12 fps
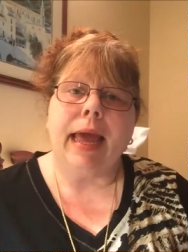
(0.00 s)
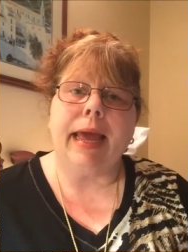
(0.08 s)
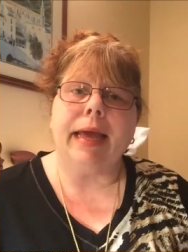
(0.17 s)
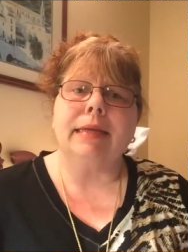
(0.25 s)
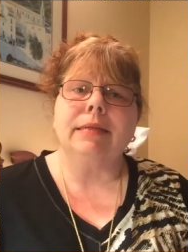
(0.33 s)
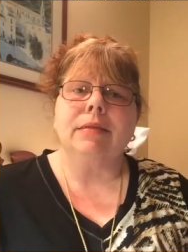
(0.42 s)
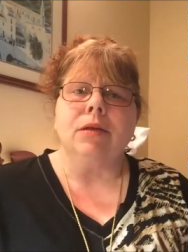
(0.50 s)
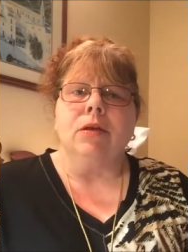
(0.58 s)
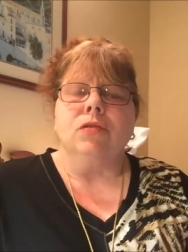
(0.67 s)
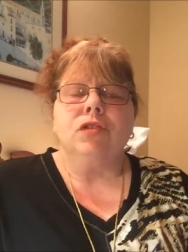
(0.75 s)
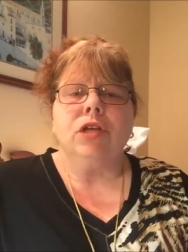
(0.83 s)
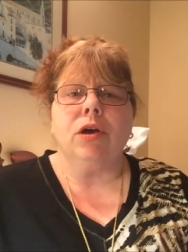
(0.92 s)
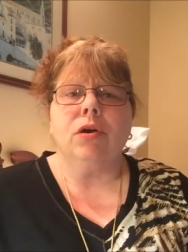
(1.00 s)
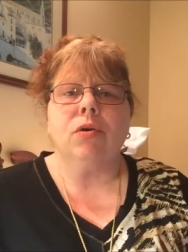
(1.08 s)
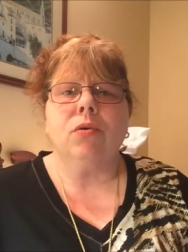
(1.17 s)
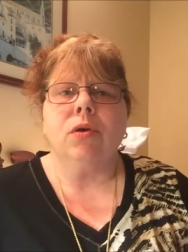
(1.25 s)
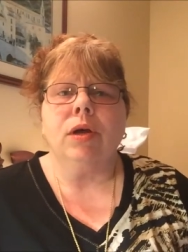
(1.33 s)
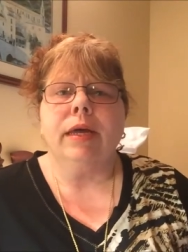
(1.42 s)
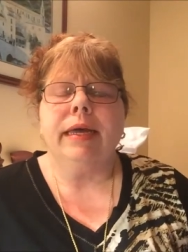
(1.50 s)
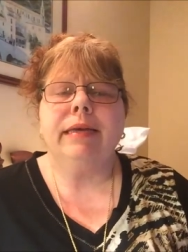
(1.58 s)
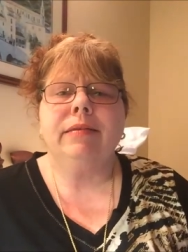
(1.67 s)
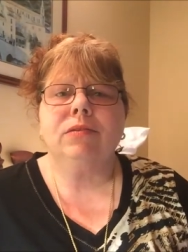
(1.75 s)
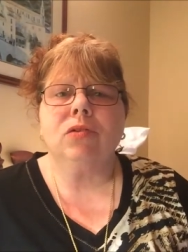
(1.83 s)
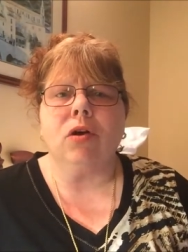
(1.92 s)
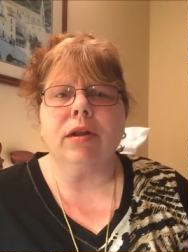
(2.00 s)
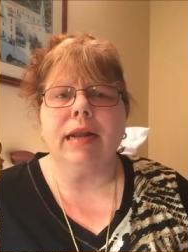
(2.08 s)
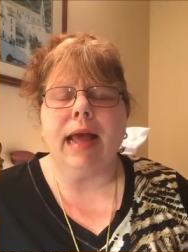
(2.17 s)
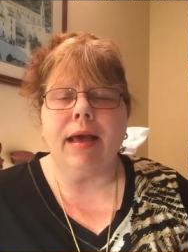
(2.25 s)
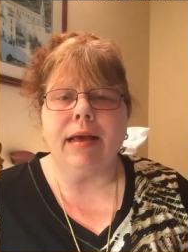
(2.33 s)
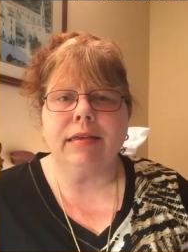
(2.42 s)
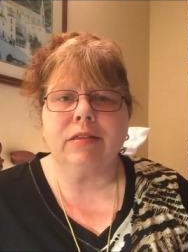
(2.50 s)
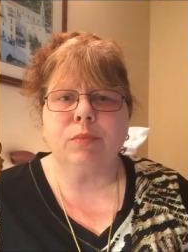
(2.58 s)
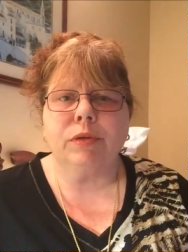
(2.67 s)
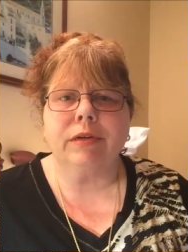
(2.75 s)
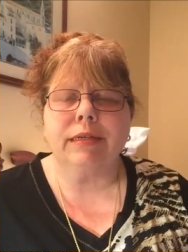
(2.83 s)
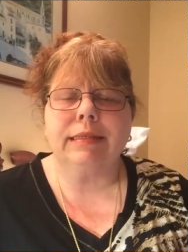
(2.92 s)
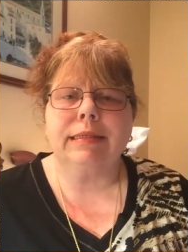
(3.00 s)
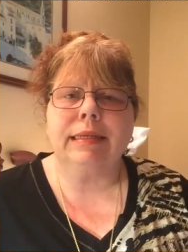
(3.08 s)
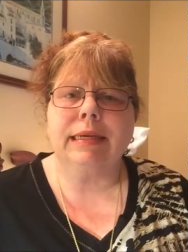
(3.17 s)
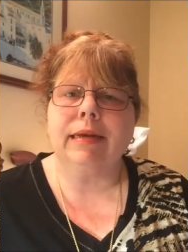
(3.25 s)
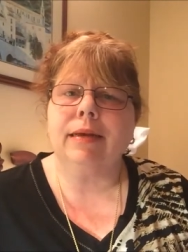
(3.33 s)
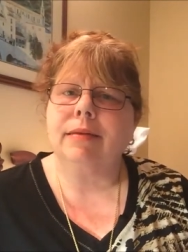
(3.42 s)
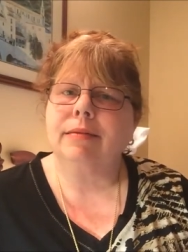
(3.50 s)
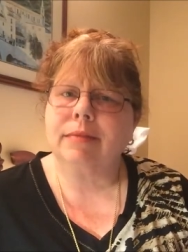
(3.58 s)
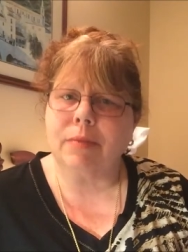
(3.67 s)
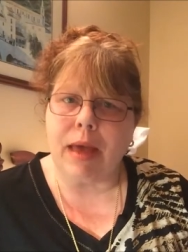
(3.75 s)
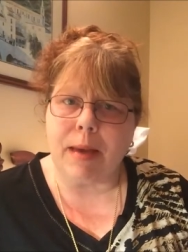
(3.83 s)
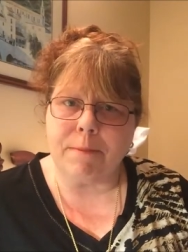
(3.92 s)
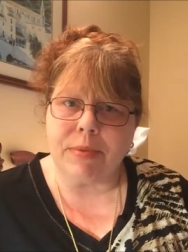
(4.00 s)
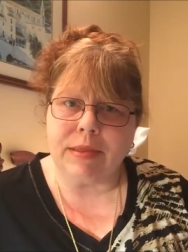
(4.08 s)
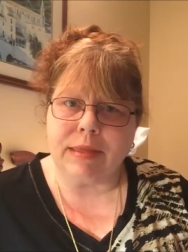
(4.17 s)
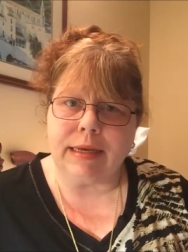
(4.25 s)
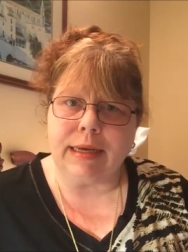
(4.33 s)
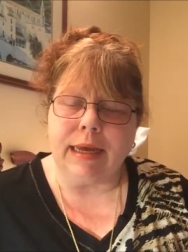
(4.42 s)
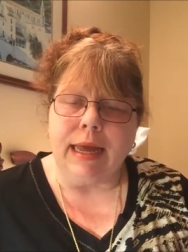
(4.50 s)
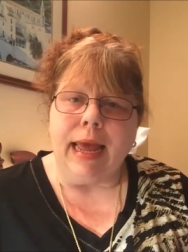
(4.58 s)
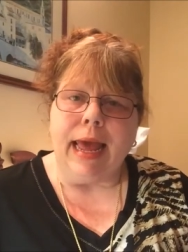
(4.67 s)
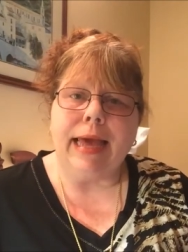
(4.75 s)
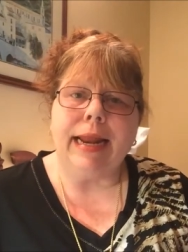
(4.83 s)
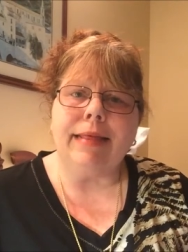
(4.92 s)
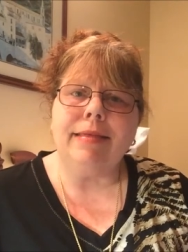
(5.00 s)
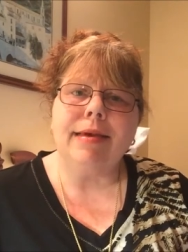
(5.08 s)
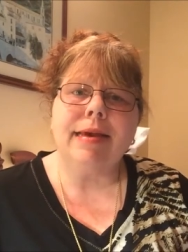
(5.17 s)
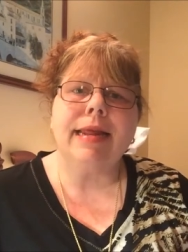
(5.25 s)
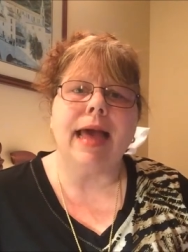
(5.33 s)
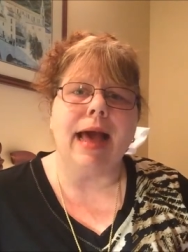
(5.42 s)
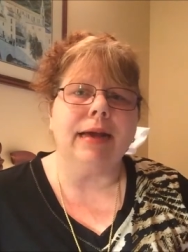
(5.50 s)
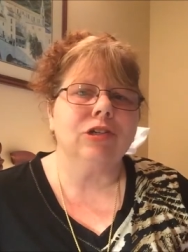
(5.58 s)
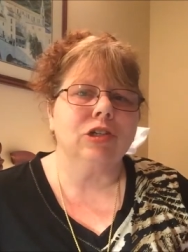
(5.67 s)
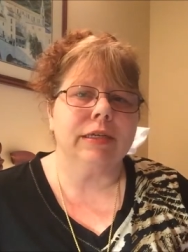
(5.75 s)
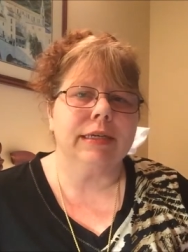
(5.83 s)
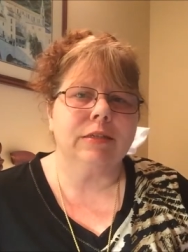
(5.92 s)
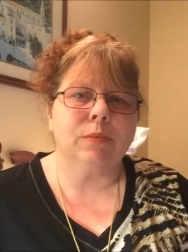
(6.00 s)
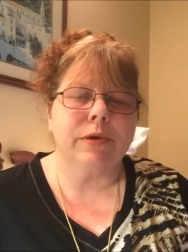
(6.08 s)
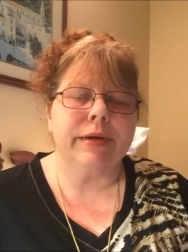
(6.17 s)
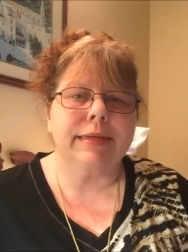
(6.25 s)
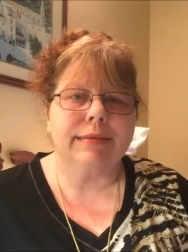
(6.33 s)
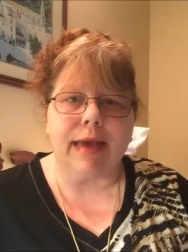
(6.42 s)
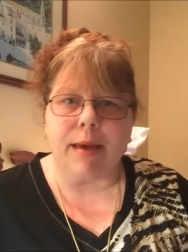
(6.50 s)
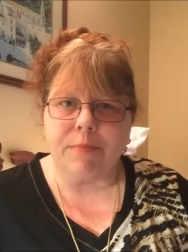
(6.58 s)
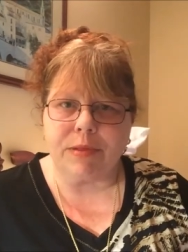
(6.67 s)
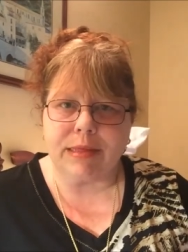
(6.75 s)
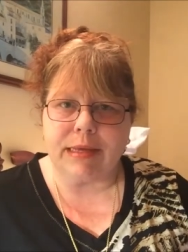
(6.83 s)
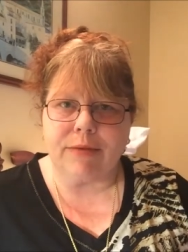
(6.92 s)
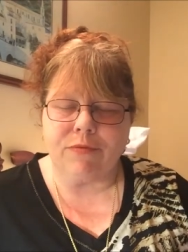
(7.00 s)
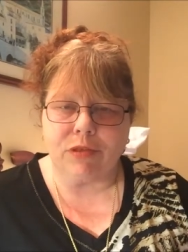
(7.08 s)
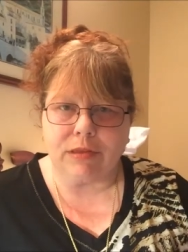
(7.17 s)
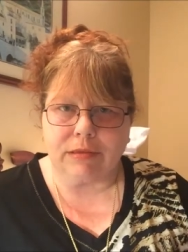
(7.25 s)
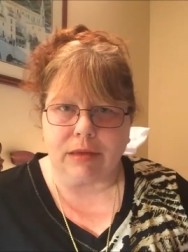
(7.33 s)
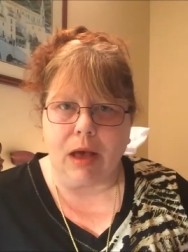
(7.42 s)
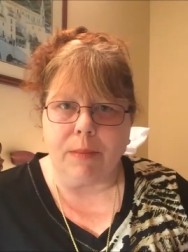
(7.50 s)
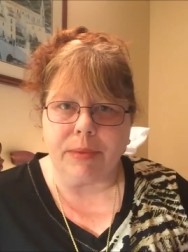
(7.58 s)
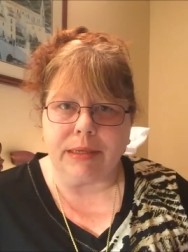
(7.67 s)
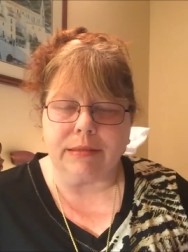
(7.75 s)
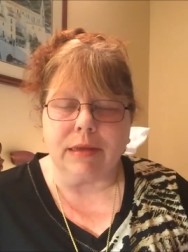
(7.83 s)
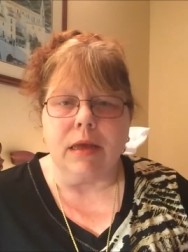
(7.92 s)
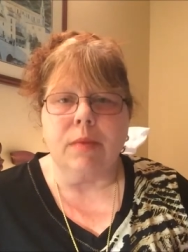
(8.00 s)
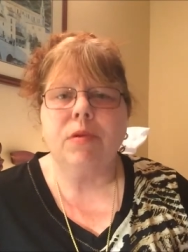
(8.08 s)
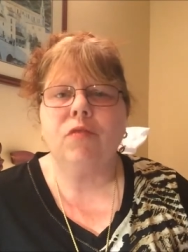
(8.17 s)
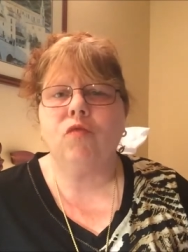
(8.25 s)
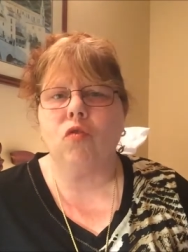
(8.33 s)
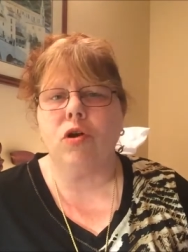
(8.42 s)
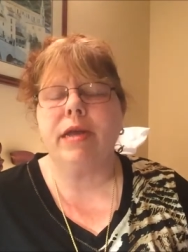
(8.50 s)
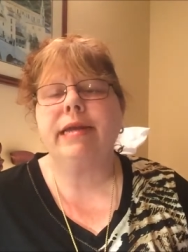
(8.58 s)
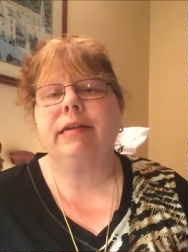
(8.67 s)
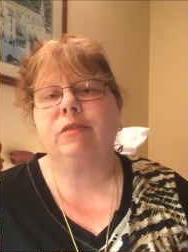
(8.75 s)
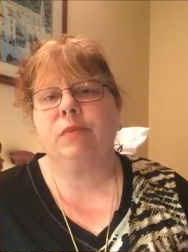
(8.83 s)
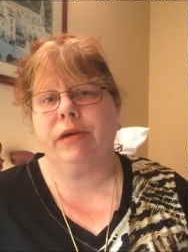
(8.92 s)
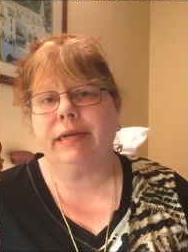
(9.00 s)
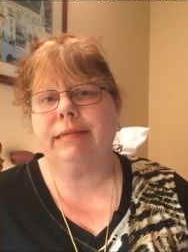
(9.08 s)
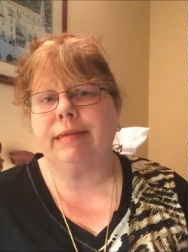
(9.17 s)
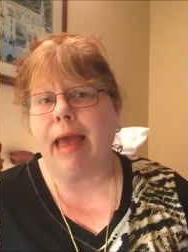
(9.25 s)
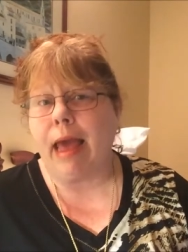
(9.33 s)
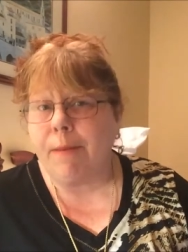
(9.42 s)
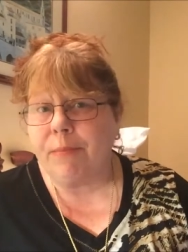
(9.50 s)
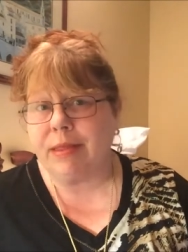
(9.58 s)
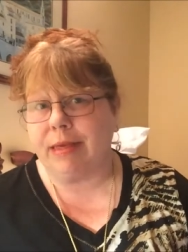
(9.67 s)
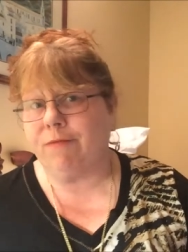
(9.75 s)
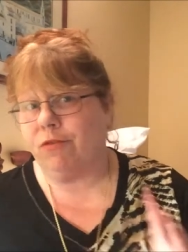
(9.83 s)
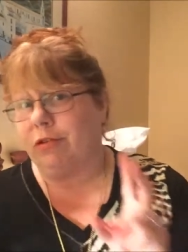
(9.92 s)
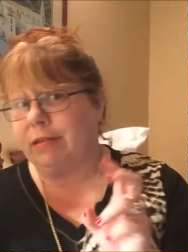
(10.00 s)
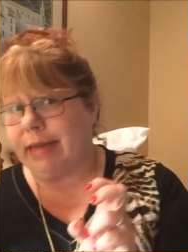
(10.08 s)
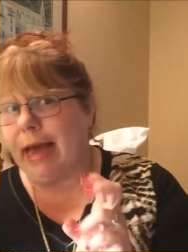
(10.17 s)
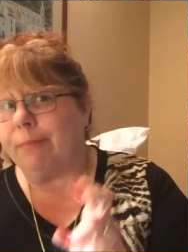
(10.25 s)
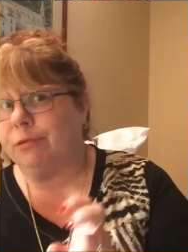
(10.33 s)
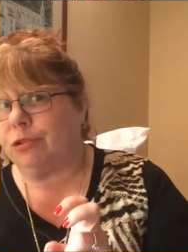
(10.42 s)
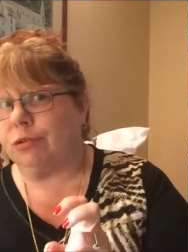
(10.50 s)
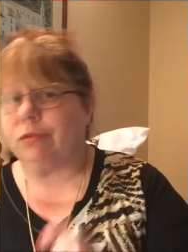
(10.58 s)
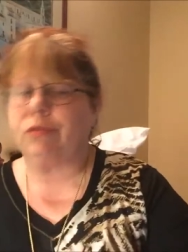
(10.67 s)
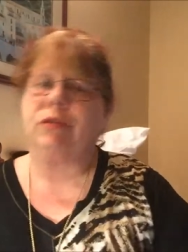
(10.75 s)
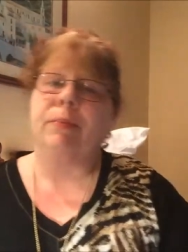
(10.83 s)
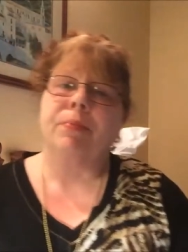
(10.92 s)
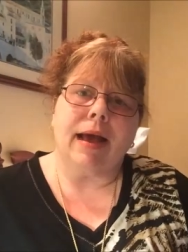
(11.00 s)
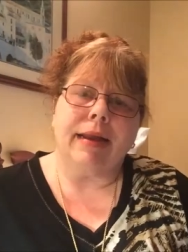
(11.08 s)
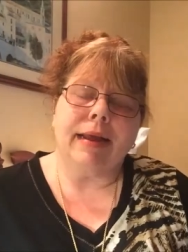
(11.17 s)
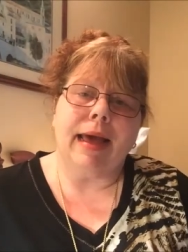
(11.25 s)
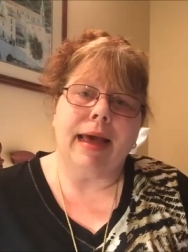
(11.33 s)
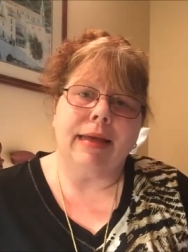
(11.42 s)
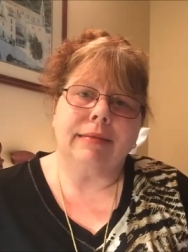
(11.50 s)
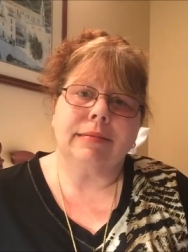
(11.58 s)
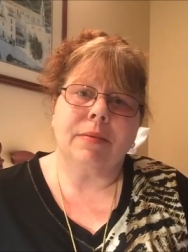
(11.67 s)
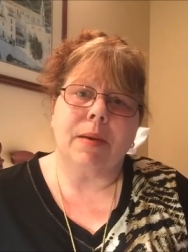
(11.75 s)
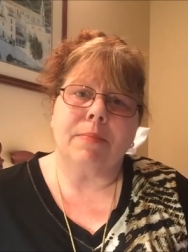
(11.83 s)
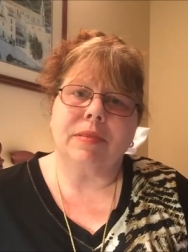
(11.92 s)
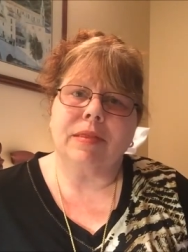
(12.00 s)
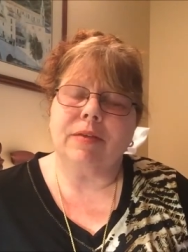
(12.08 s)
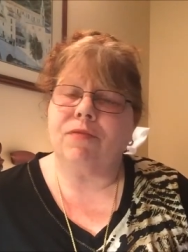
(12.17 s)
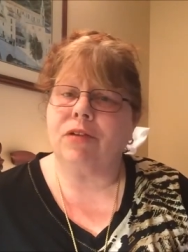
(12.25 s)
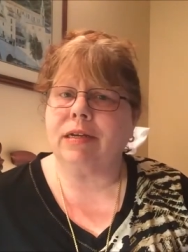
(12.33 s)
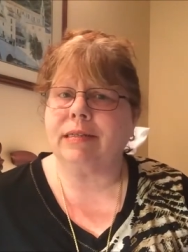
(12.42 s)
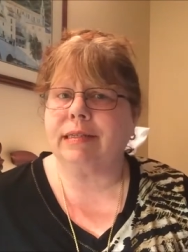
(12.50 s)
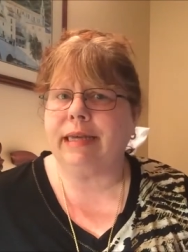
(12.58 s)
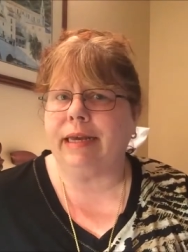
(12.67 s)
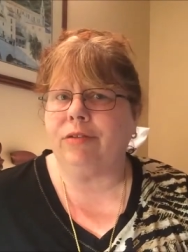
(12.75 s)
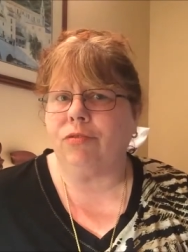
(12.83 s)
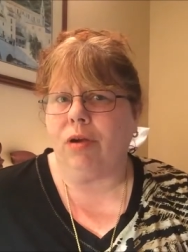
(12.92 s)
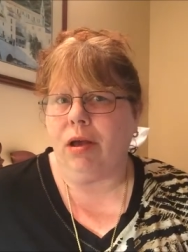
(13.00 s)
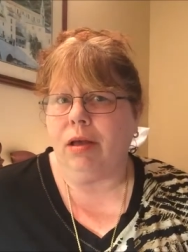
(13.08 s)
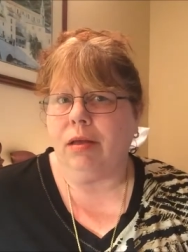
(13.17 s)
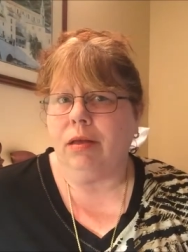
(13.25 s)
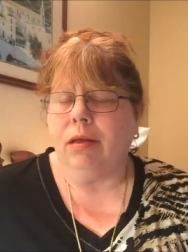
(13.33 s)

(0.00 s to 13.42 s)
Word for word: And so he started experiencing some empathy. And I think he actually experienced empathy for the zombies before he experienced empathy for his captors. Kind of had some empathy for Cassandra.